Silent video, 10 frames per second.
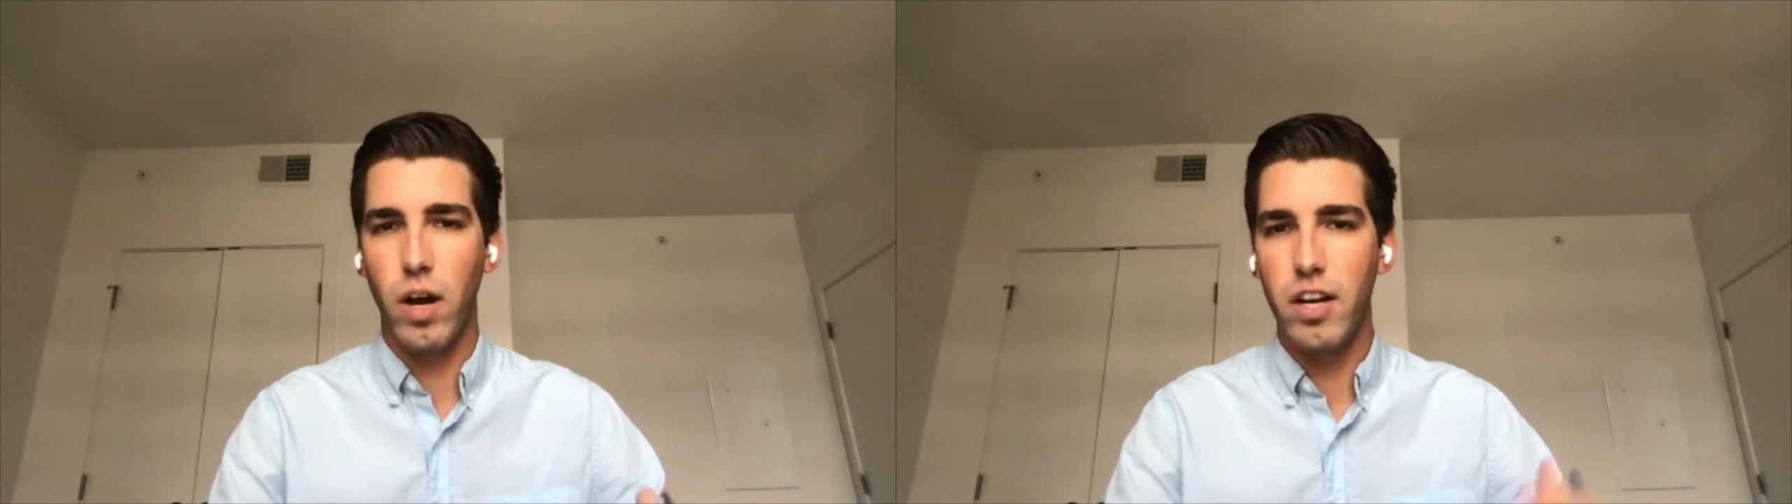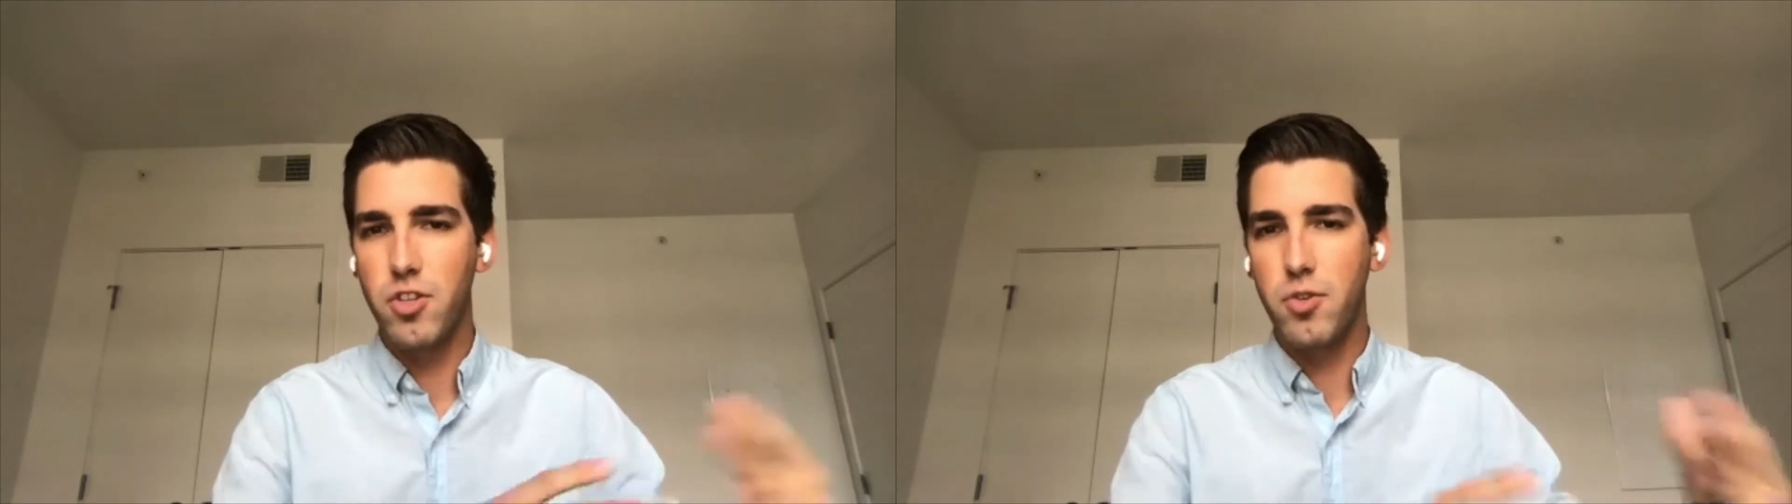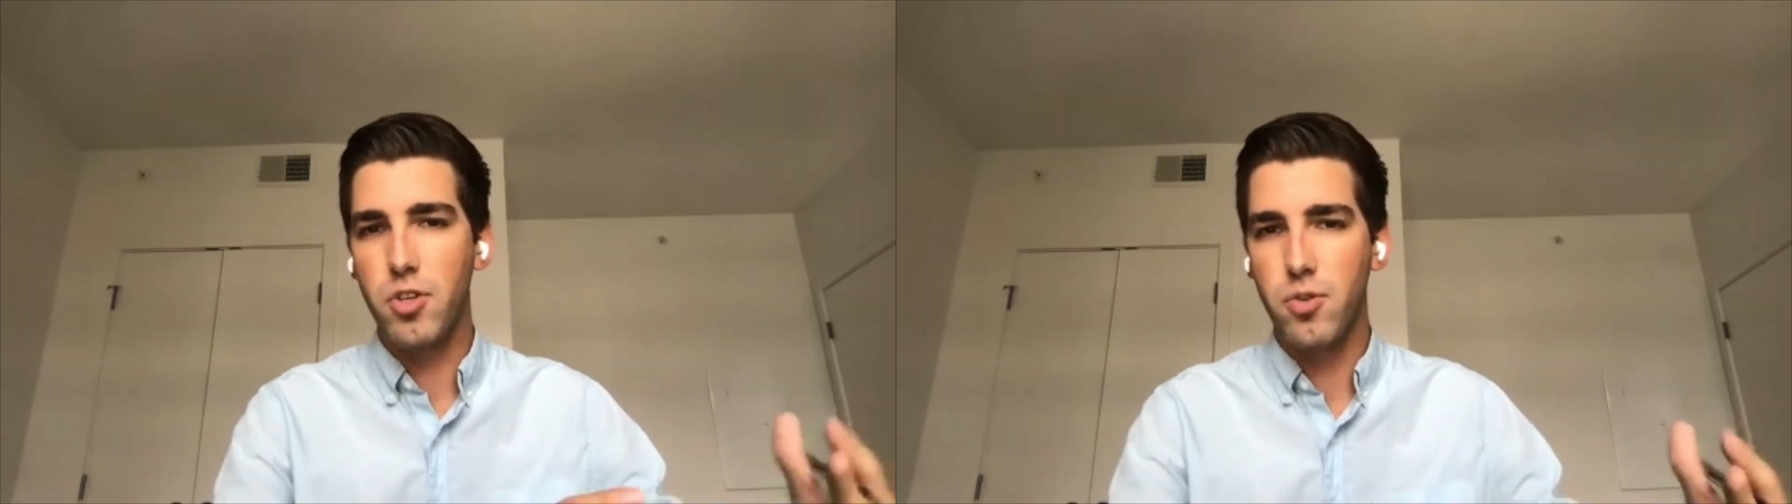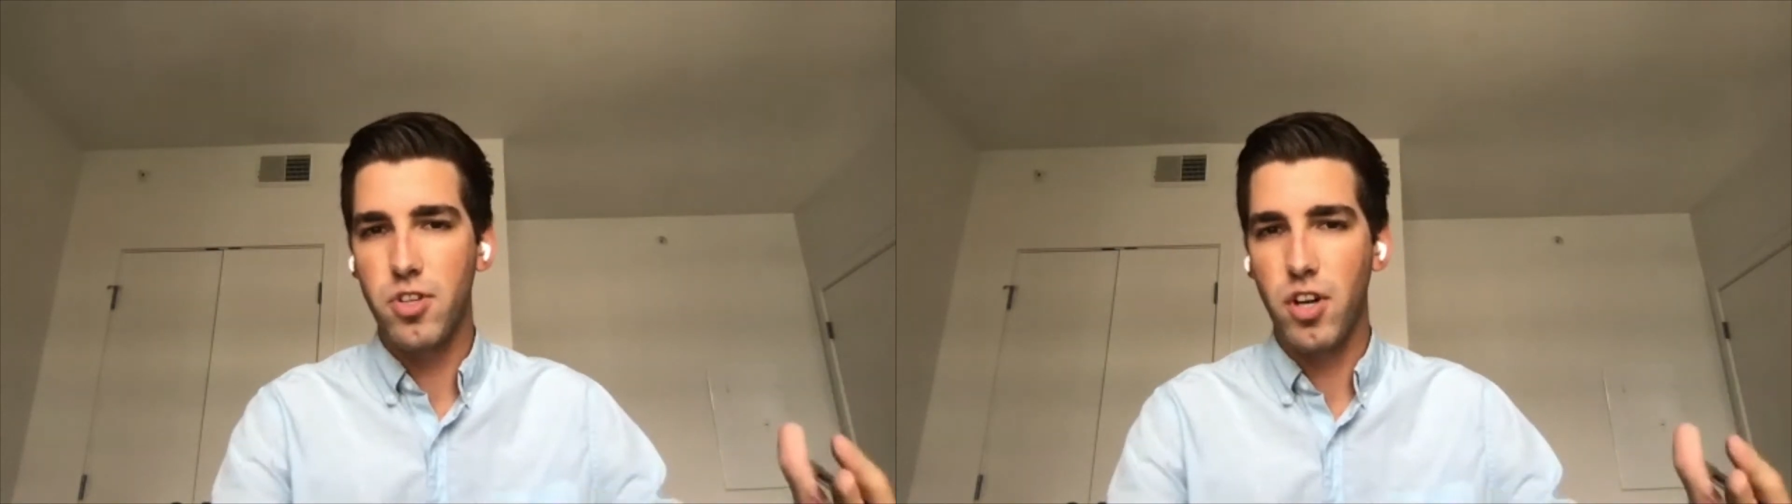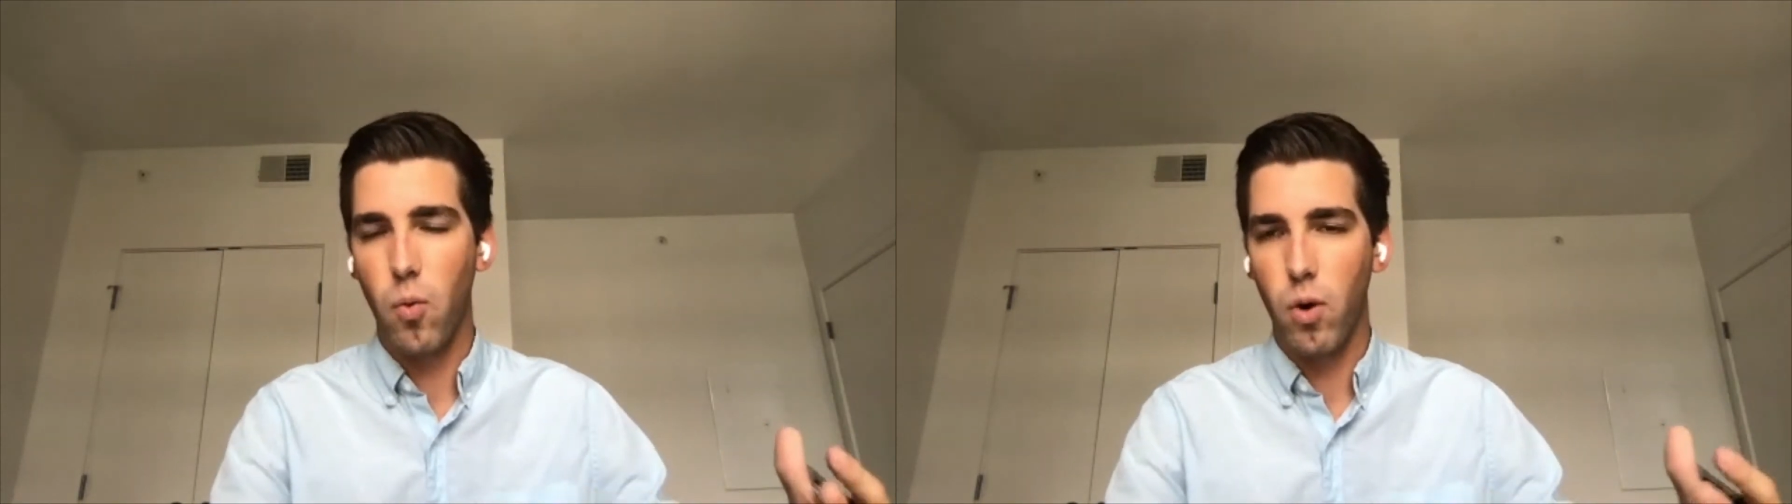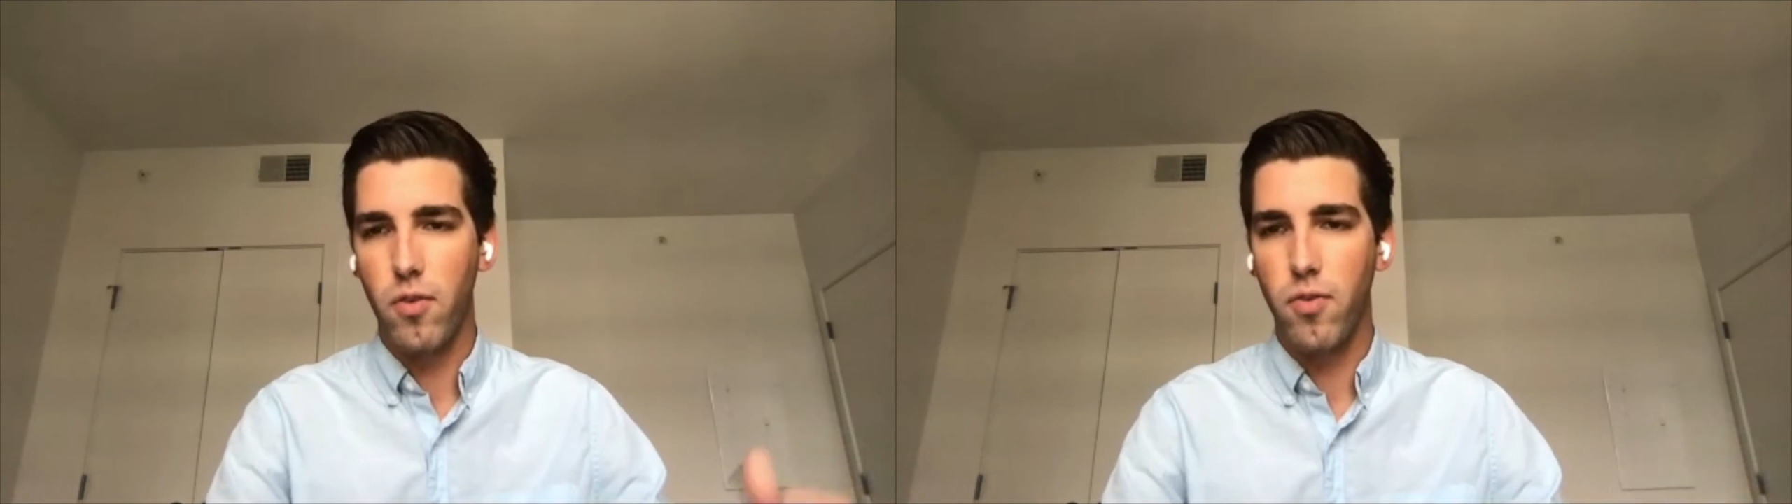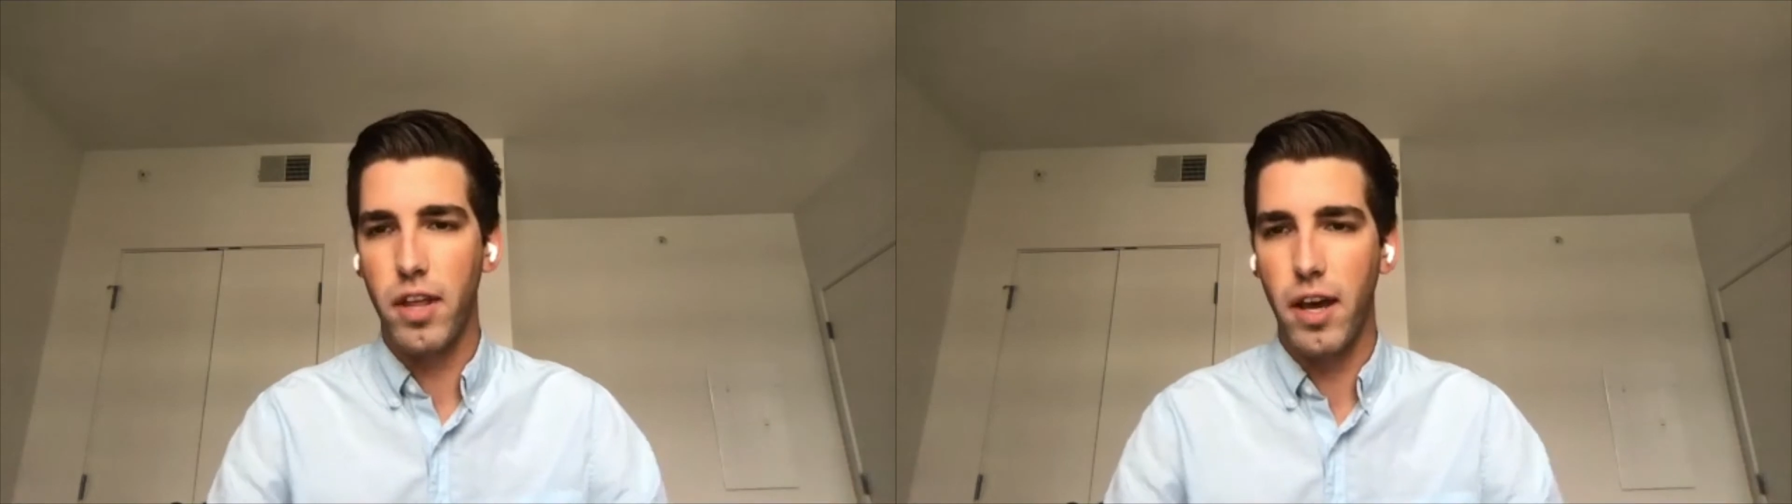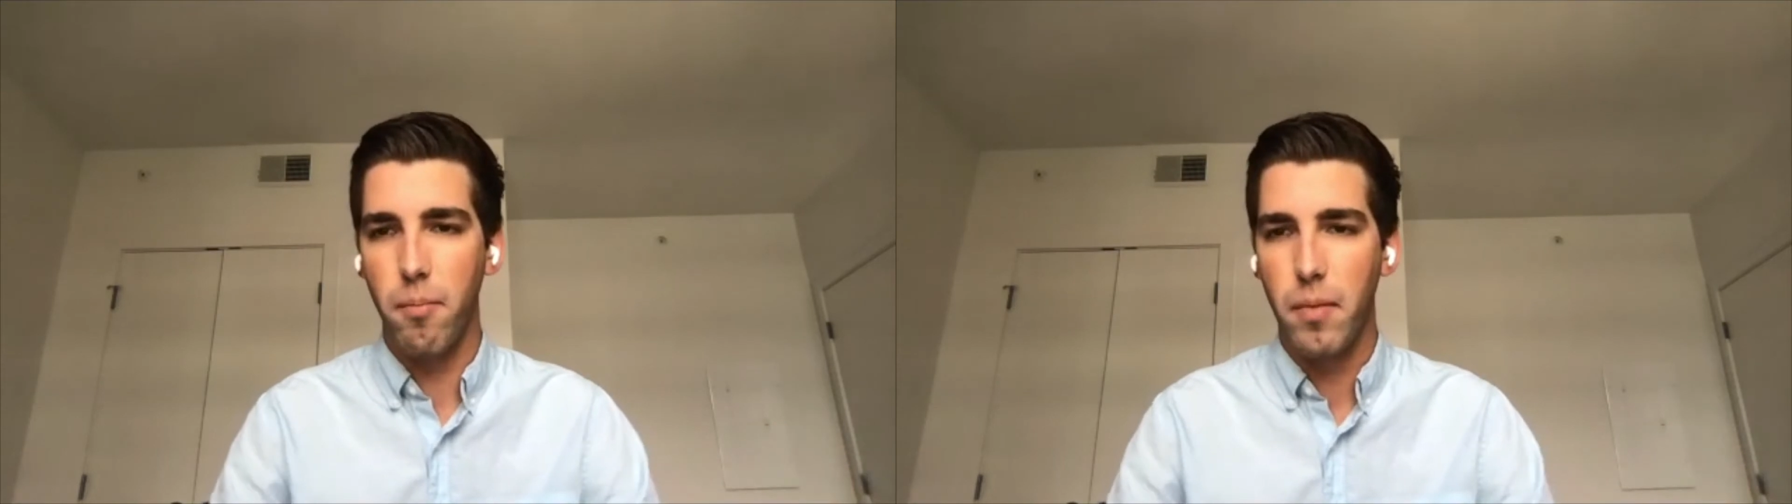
Why did you choose to go work for them?